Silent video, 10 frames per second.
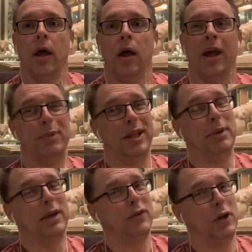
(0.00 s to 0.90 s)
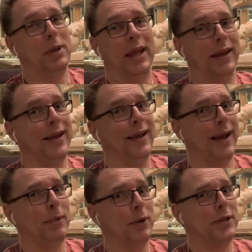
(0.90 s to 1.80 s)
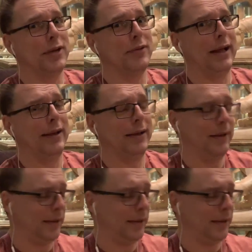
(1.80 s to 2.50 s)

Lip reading: And believe me, if you know me, I'm in hotels a lot.